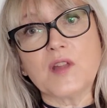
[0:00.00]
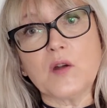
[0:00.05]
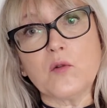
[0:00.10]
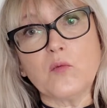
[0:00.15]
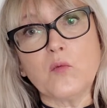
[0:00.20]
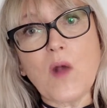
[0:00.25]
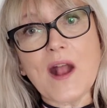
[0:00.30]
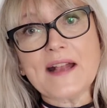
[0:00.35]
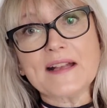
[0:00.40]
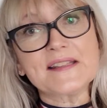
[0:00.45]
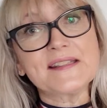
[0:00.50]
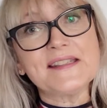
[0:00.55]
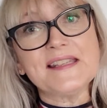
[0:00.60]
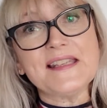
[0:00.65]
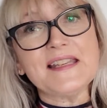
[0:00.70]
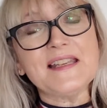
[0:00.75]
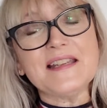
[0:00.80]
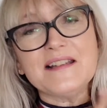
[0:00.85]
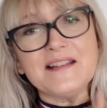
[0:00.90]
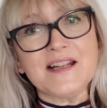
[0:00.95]

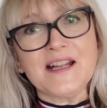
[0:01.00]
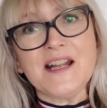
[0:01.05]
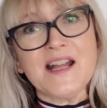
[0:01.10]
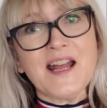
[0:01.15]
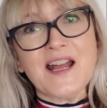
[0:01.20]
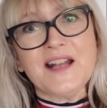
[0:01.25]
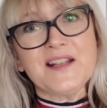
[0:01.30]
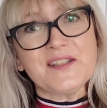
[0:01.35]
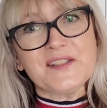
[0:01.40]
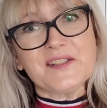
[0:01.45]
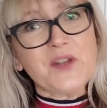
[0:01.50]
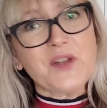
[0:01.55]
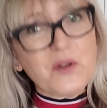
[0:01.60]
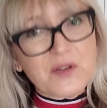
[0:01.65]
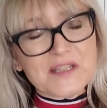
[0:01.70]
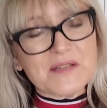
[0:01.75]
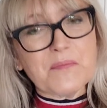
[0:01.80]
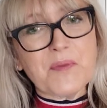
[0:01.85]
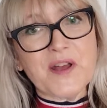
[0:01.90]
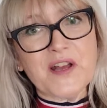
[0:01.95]
waxy
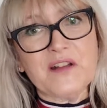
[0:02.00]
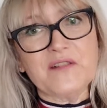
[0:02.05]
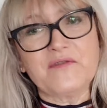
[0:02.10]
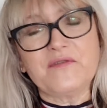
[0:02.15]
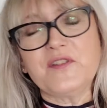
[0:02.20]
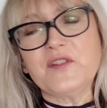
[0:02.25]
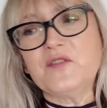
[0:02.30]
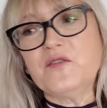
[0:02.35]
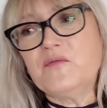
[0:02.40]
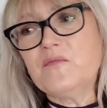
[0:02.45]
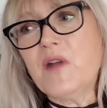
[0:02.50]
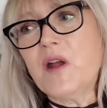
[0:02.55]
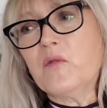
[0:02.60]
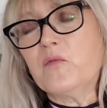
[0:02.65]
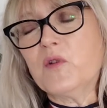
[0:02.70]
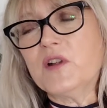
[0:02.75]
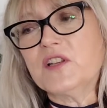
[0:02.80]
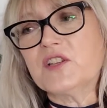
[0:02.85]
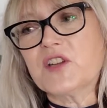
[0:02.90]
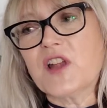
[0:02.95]
solid perfume,
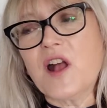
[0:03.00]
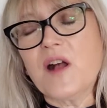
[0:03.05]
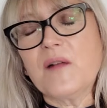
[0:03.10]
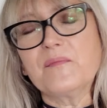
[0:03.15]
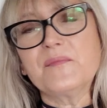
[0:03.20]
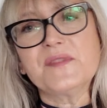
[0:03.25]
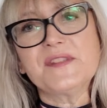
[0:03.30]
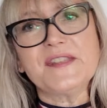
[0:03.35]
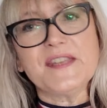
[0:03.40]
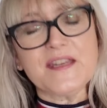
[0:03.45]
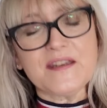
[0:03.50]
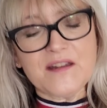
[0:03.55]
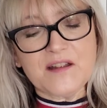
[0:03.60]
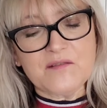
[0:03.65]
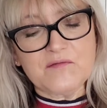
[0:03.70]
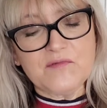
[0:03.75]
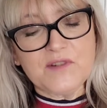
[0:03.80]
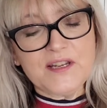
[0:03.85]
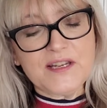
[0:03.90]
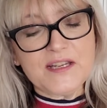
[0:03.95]
which comes in
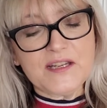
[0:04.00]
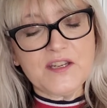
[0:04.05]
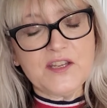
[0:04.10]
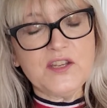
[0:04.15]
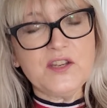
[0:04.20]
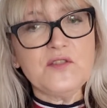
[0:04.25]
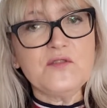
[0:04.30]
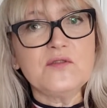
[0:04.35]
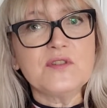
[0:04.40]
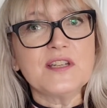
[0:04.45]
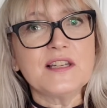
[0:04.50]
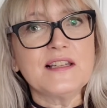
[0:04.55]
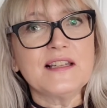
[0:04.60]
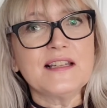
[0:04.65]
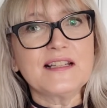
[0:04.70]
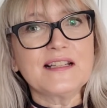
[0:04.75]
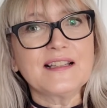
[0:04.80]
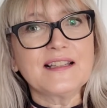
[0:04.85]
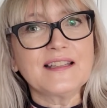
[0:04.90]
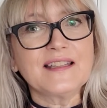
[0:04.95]
a really cute
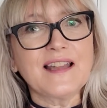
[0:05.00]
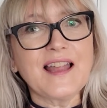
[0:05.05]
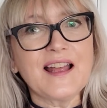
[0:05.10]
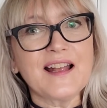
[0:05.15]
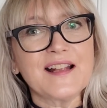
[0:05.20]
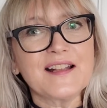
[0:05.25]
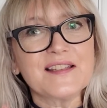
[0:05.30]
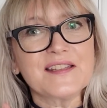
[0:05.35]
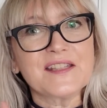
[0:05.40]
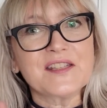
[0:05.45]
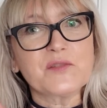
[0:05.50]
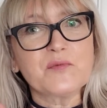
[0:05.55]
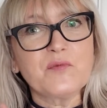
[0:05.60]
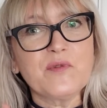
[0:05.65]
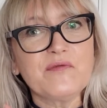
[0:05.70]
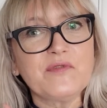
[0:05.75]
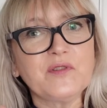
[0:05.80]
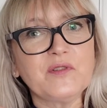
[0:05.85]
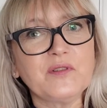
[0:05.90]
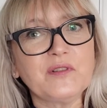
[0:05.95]
little
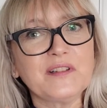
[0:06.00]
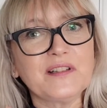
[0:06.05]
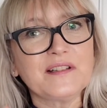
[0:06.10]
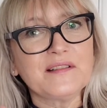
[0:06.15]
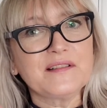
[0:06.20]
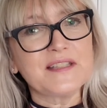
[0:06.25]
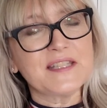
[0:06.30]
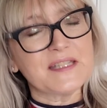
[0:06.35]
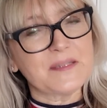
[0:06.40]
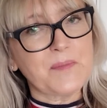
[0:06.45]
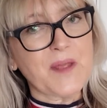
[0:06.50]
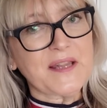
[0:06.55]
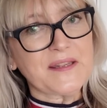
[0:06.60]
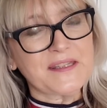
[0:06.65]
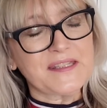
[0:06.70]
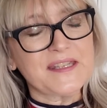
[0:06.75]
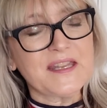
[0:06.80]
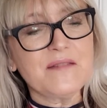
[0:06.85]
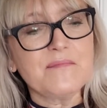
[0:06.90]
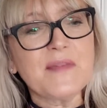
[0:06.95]
swivel
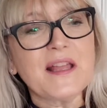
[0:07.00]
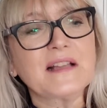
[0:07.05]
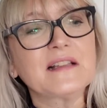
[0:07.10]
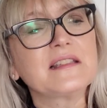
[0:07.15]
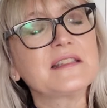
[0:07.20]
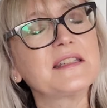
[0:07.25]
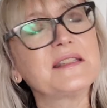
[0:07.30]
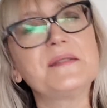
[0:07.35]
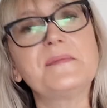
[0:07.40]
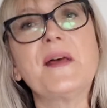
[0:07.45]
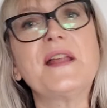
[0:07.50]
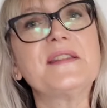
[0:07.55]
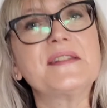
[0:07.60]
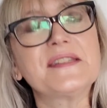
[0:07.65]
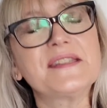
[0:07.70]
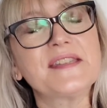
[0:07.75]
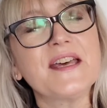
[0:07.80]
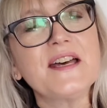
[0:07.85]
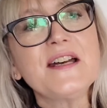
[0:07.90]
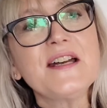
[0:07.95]
dispenser, metal
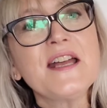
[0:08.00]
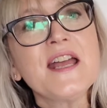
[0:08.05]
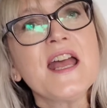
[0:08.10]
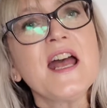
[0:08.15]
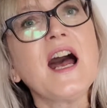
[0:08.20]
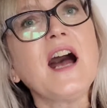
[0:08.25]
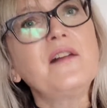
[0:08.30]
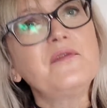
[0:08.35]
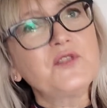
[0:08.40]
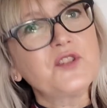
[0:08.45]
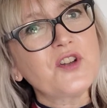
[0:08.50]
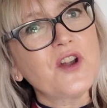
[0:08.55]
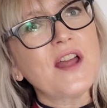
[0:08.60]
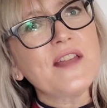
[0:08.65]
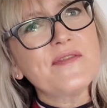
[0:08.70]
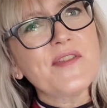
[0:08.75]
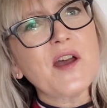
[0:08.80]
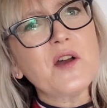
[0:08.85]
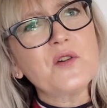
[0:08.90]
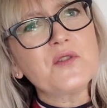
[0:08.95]
dispenser. I've
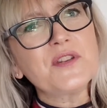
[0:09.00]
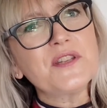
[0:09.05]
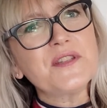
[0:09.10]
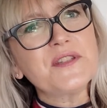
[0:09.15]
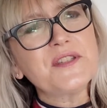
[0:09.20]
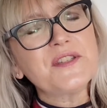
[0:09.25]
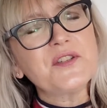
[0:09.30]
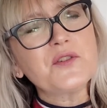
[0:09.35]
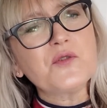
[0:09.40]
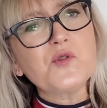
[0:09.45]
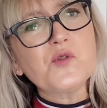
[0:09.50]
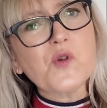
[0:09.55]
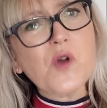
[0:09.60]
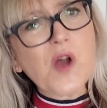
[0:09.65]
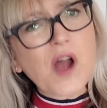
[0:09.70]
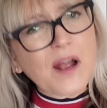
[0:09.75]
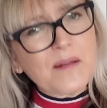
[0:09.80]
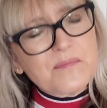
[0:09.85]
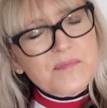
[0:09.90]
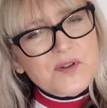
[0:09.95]
tried that on in store.
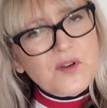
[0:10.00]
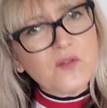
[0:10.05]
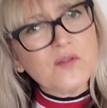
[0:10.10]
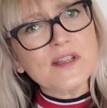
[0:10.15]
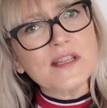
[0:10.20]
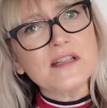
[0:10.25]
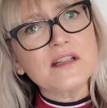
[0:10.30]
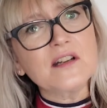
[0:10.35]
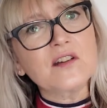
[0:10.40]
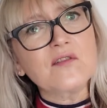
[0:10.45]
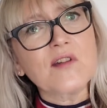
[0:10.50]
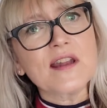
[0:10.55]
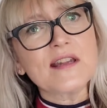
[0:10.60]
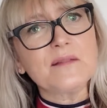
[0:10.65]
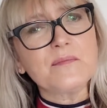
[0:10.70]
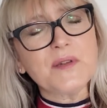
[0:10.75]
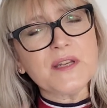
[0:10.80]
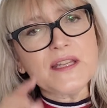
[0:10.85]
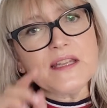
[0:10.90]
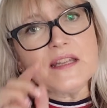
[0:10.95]
I'm not
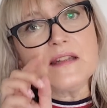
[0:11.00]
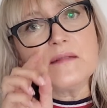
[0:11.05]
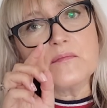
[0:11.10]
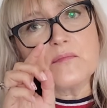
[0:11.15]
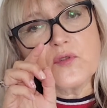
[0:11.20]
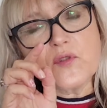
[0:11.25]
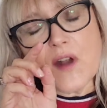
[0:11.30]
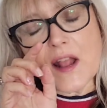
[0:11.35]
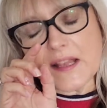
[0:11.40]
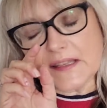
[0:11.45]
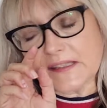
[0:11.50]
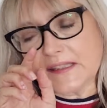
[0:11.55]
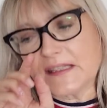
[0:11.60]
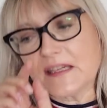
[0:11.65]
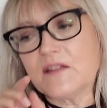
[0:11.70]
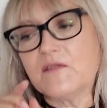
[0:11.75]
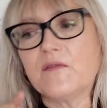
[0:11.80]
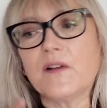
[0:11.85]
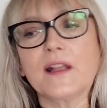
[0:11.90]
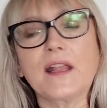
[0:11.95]
incredibly impressed.
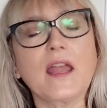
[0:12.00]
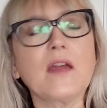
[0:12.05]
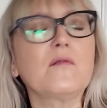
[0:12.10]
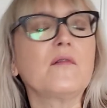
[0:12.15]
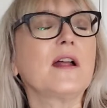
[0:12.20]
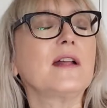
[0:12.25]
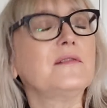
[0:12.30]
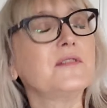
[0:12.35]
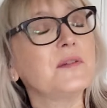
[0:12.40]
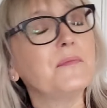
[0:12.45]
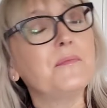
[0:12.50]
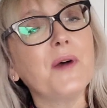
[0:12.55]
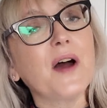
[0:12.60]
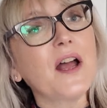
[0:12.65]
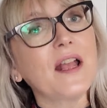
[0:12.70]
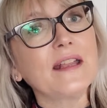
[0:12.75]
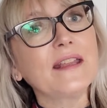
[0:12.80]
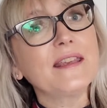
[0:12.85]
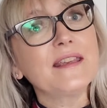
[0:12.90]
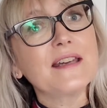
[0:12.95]
If I get round to
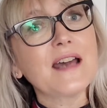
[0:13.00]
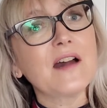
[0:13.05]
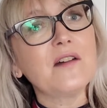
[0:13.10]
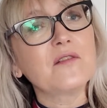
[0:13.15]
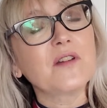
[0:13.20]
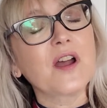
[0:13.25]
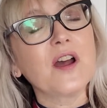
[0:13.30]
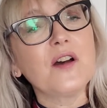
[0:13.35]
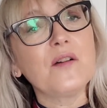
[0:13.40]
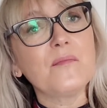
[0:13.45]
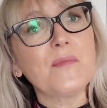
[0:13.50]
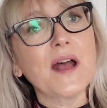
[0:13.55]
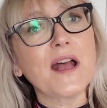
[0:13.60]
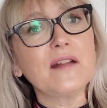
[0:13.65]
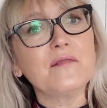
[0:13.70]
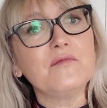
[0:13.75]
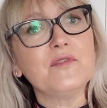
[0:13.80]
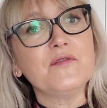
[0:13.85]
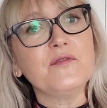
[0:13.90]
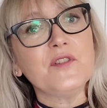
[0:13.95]
buying it, I'll come
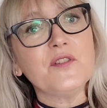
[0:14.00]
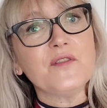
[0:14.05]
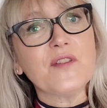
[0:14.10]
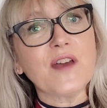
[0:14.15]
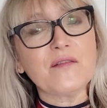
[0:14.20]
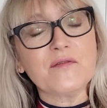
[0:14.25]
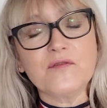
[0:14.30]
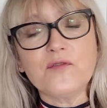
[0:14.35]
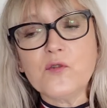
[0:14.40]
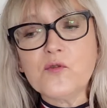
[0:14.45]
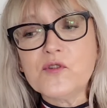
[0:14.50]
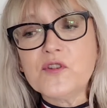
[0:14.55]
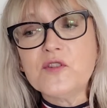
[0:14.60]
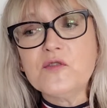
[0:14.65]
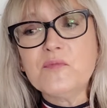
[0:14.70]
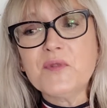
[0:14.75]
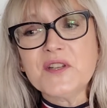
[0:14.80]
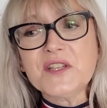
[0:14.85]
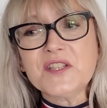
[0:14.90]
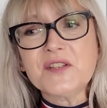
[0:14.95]
and review that for
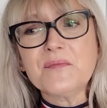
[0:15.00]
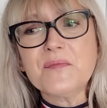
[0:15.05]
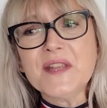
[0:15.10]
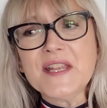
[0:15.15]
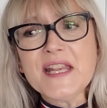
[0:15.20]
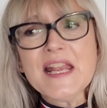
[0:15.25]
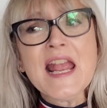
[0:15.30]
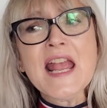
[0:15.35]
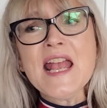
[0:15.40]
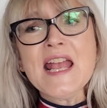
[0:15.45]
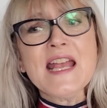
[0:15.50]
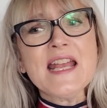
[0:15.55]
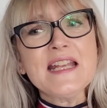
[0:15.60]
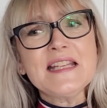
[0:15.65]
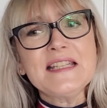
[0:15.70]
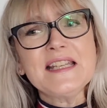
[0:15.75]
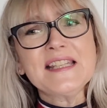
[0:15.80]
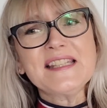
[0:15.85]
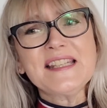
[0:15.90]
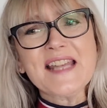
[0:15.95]
you. But to me,
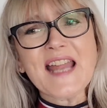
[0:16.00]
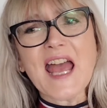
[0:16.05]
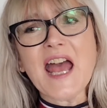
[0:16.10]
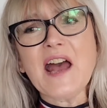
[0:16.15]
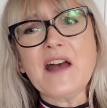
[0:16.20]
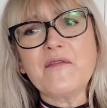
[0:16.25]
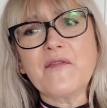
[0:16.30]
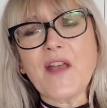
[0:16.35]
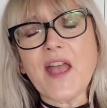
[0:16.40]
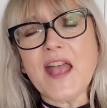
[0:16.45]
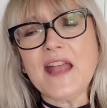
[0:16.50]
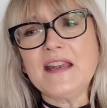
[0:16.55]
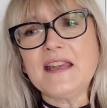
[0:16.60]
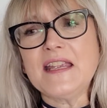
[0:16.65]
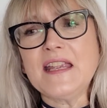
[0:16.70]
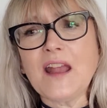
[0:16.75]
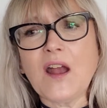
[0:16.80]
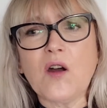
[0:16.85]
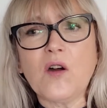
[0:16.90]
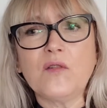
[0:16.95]
it doesn't have
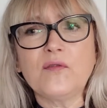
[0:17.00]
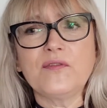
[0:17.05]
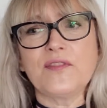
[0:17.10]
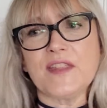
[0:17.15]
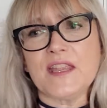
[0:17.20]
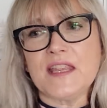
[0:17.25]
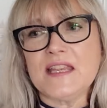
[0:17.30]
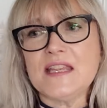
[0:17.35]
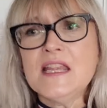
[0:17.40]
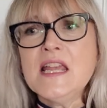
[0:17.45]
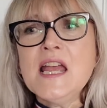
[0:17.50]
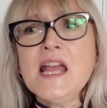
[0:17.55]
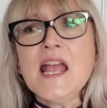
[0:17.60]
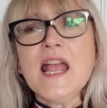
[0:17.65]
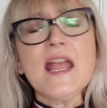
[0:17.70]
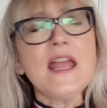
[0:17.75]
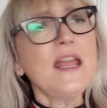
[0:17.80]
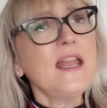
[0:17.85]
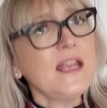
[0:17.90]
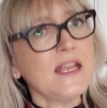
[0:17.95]
any of the
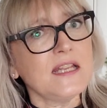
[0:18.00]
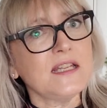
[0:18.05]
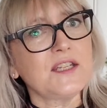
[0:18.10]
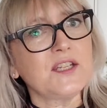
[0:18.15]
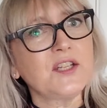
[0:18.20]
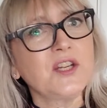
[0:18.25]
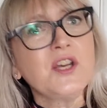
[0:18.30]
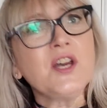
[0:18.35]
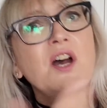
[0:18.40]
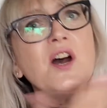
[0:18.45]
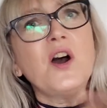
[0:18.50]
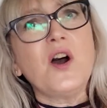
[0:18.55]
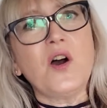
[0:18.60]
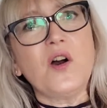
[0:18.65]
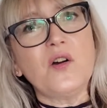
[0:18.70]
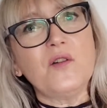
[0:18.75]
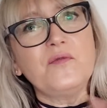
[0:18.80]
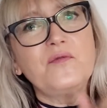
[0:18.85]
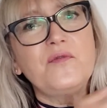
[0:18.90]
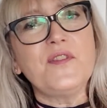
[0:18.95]
hit
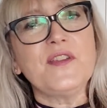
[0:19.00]
of